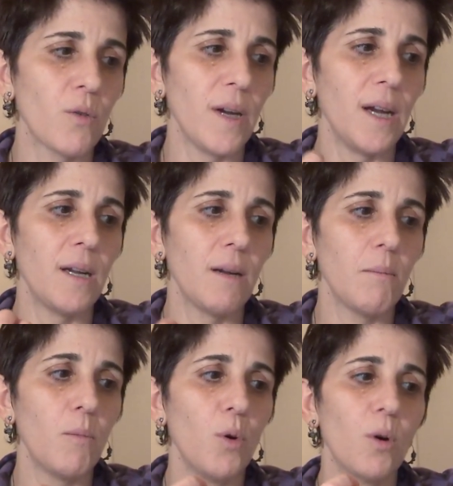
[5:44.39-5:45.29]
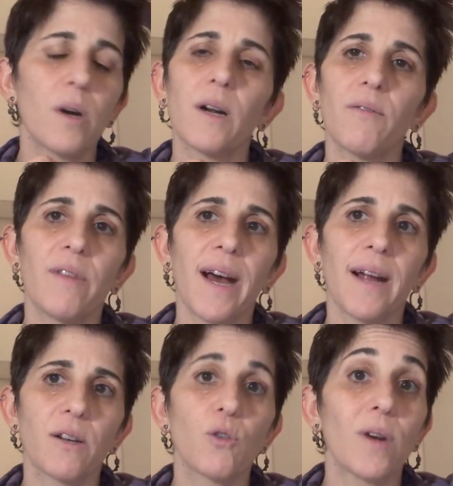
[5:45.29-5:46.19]
creating more of
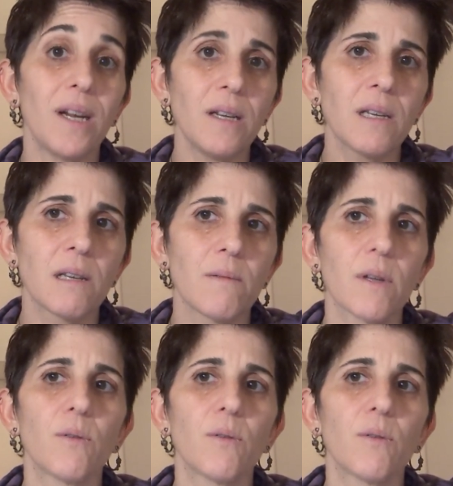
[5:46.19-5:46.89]
that grace,